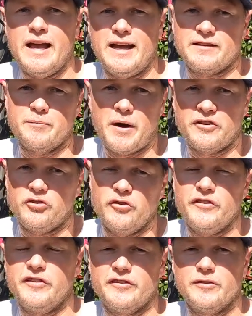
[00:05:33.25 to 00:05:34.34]
at
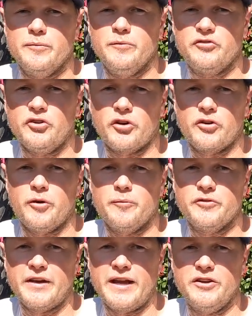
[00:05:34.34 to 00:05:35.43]

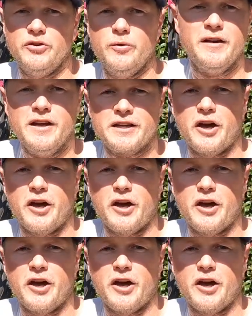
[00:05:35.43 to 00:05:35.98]
smarttouringsystems.com.au.